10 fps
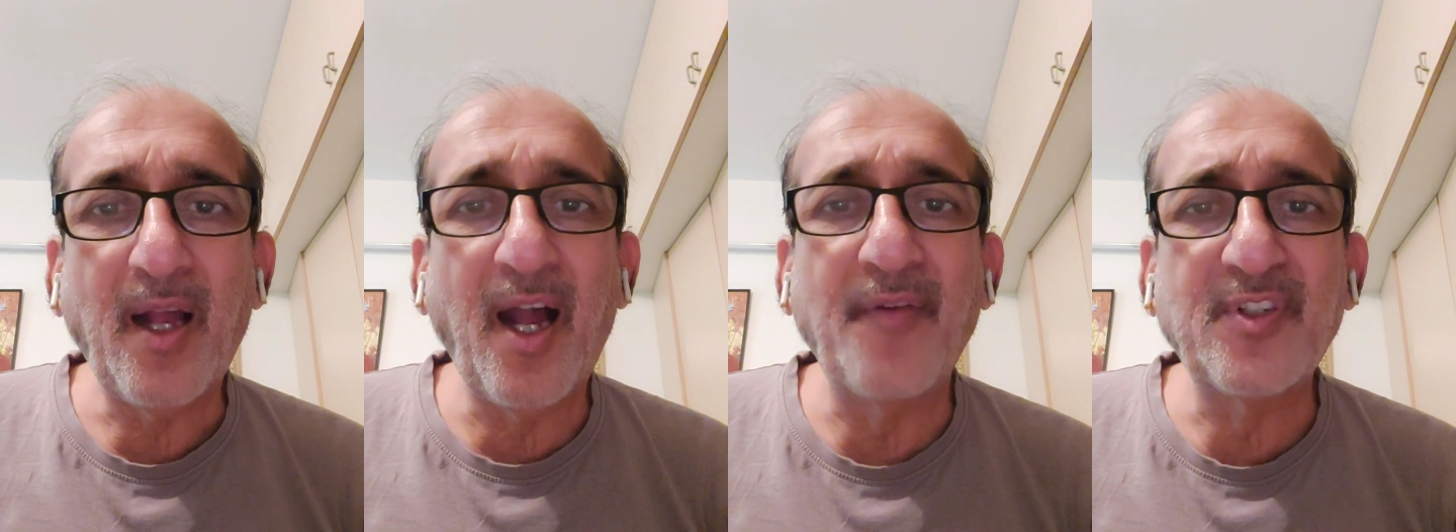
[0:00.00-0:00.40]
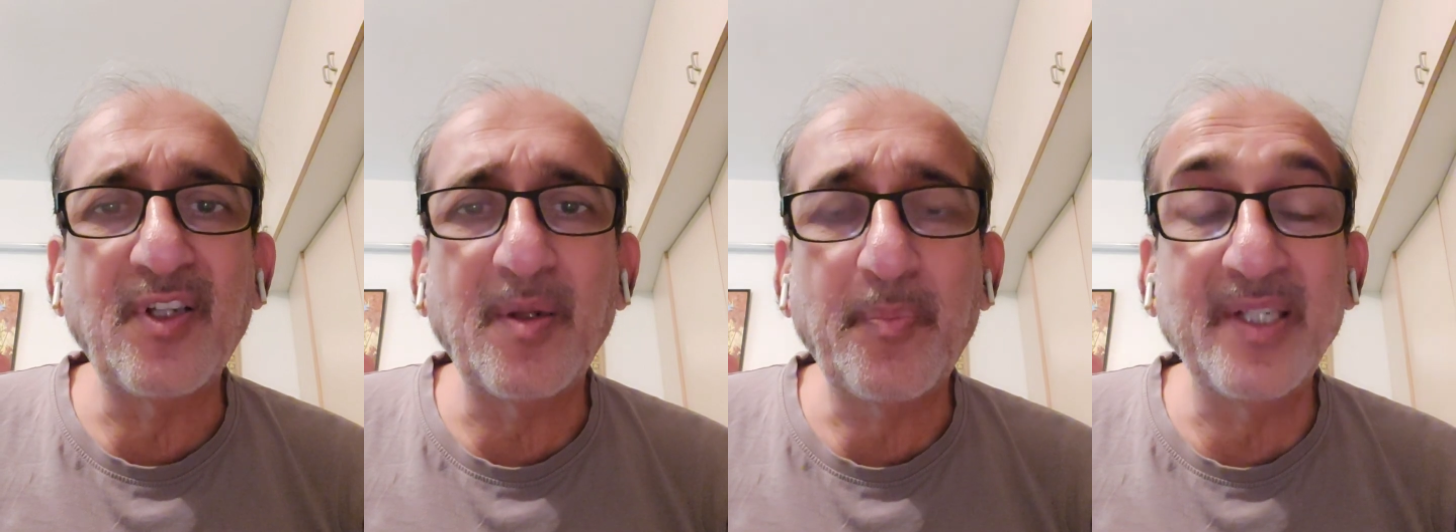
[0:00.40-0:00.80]

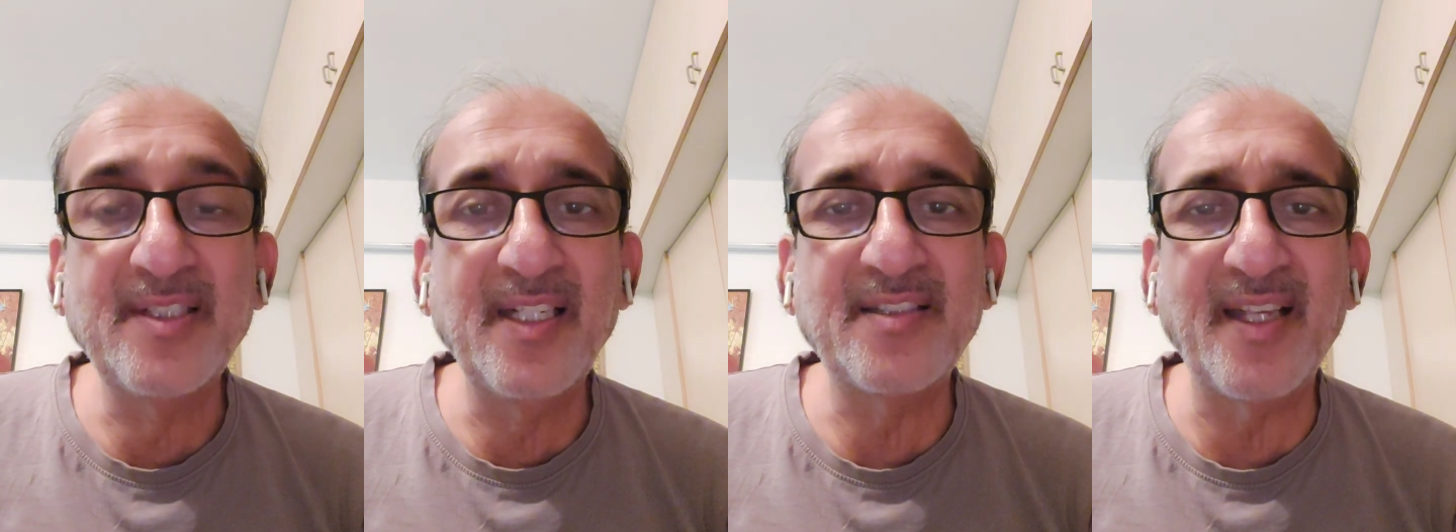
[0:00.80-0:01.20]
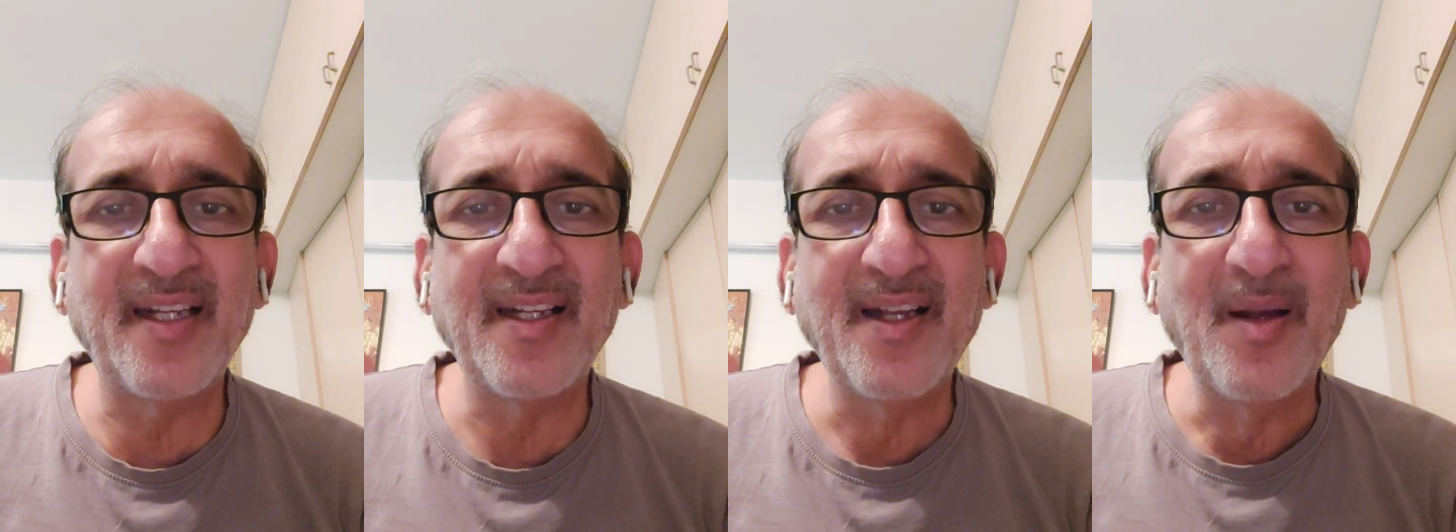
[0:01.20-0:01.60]
after
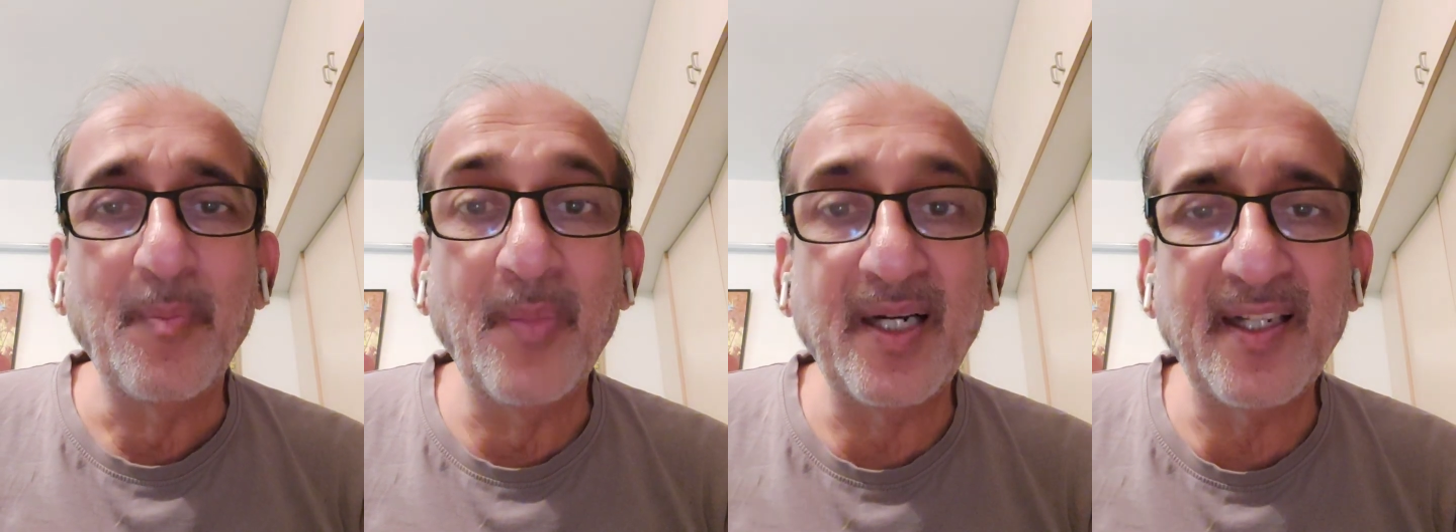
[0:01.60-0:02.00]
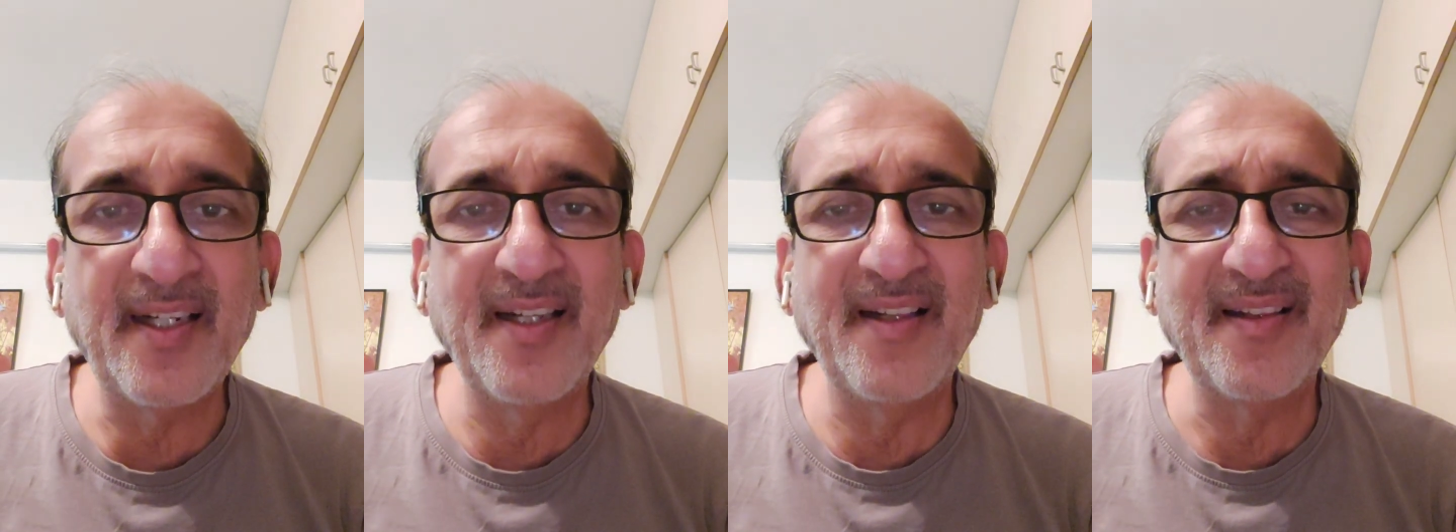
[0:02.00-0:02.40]
possessing
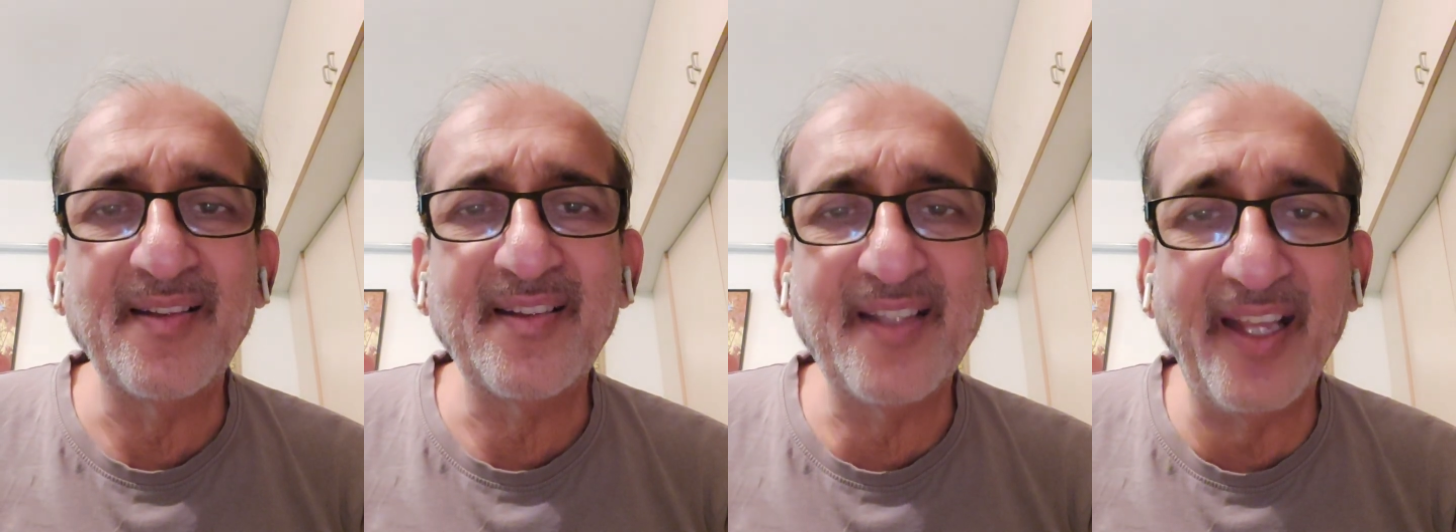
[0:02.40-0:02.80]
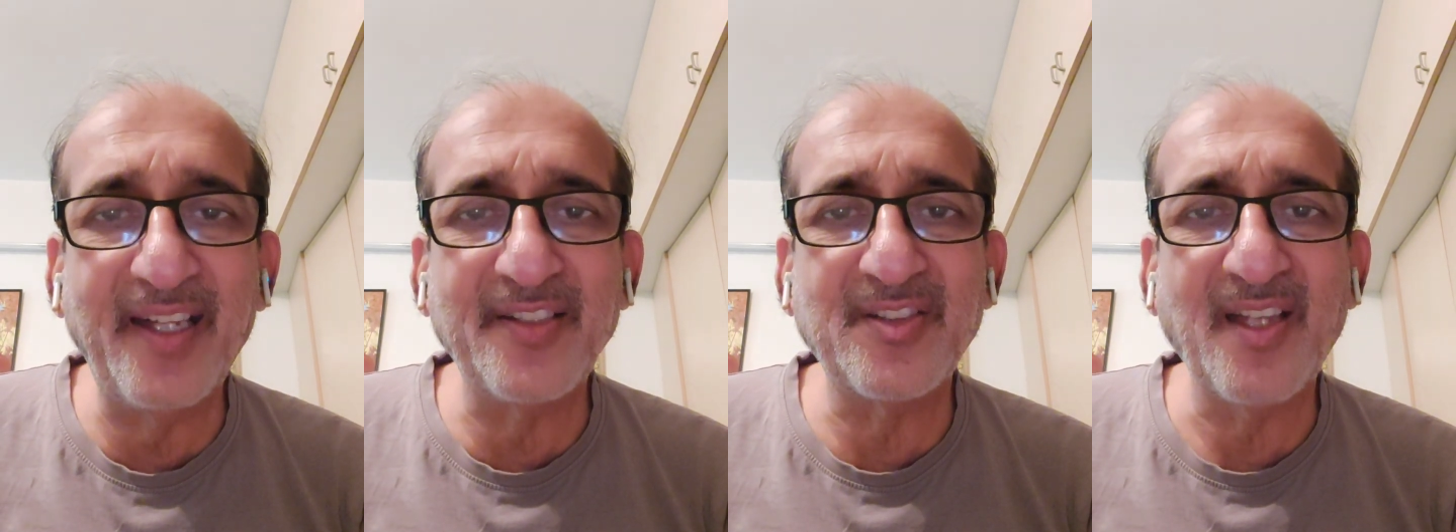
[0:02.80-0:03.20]
material
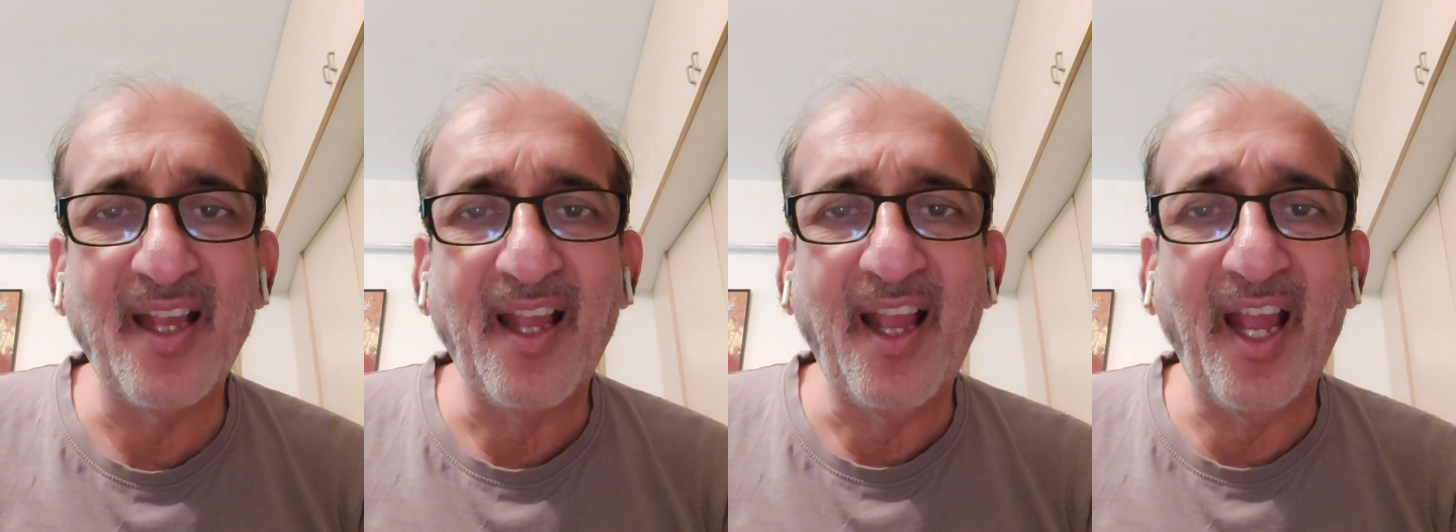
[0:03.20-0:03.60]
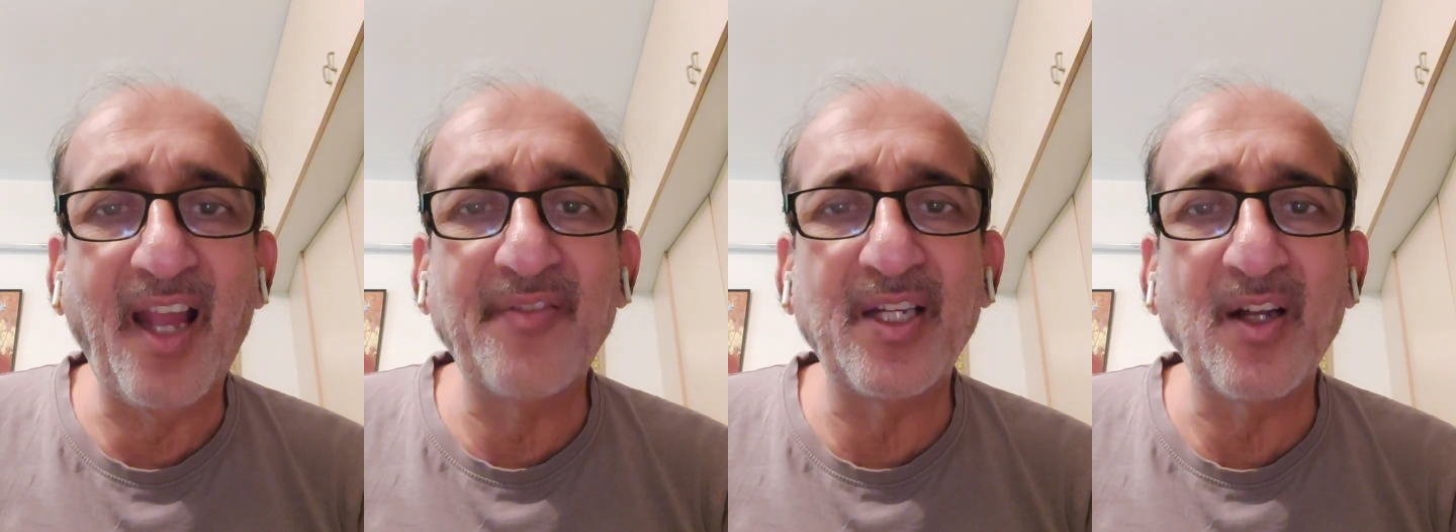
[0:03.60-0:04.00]
things,
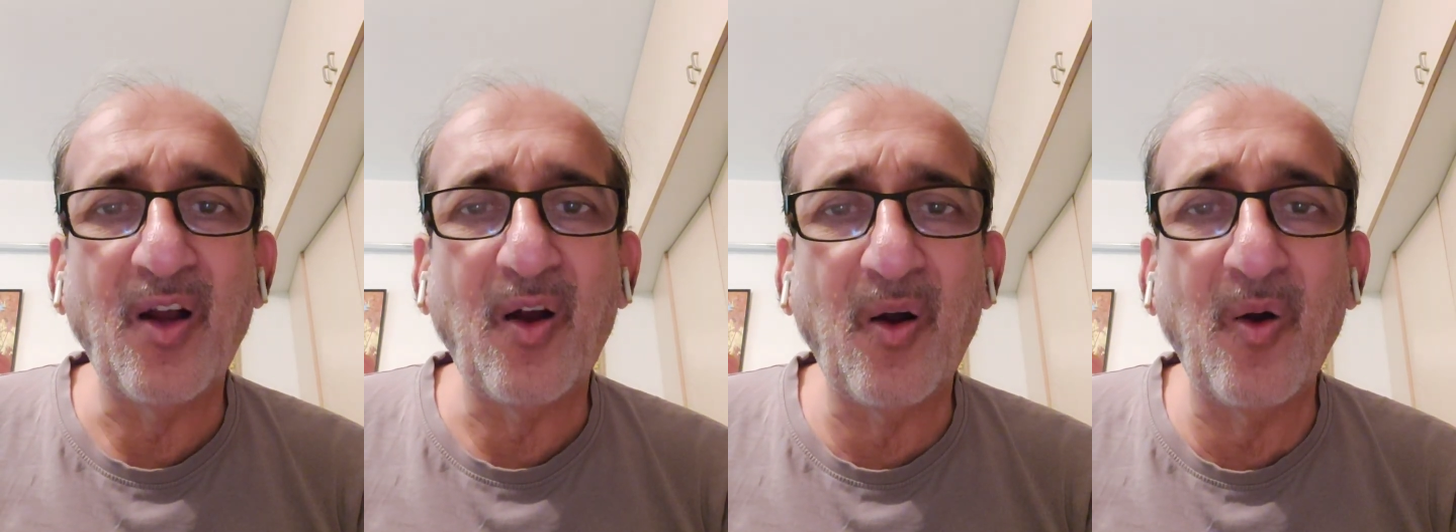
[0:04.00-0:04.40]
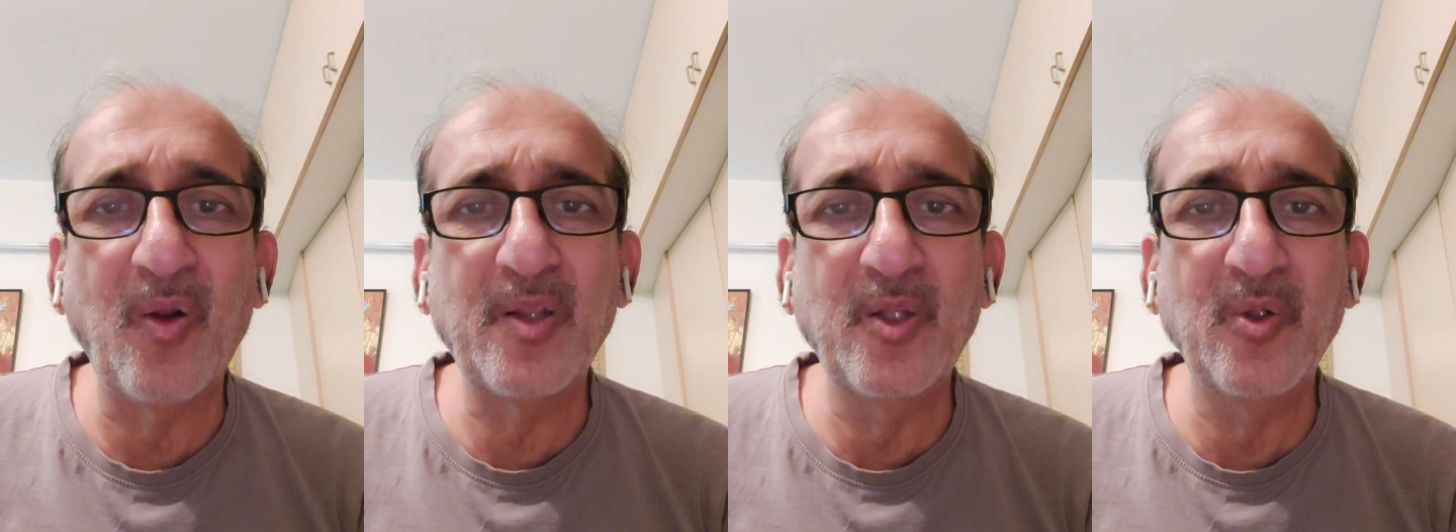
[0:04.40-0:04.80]
having
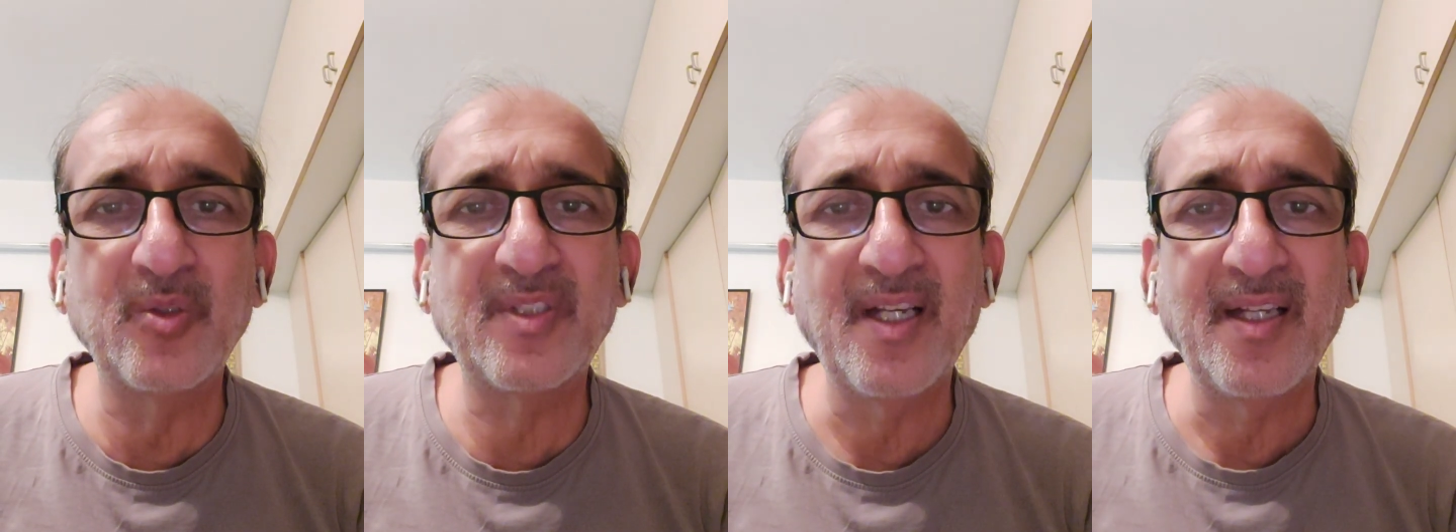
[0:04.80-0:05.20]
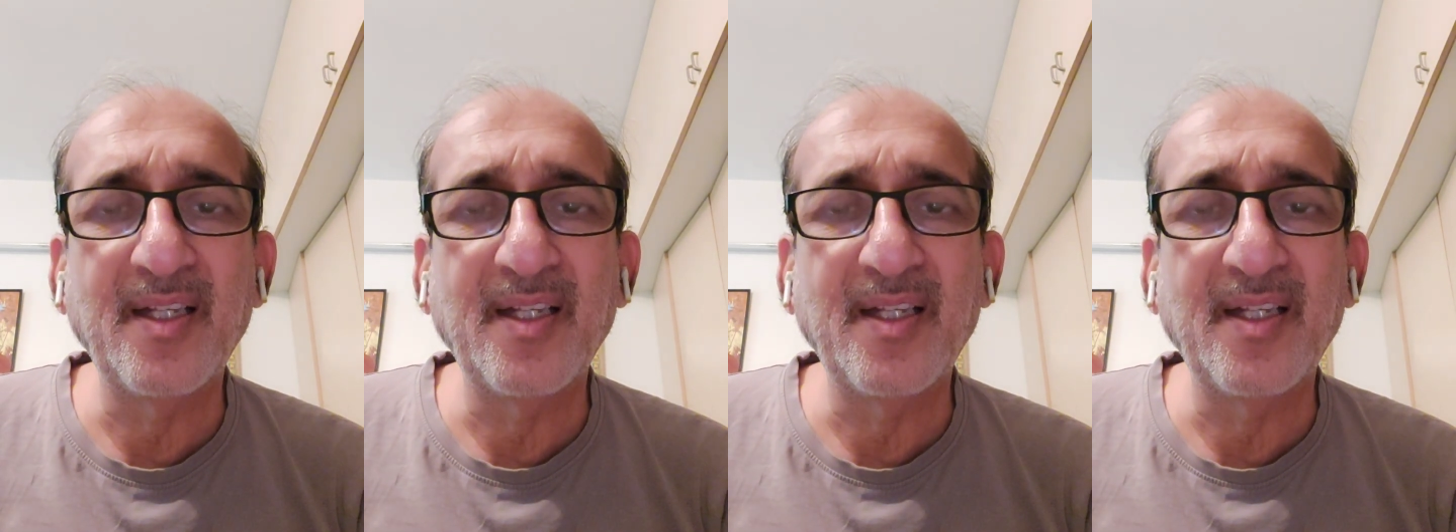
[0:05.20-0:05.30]
all those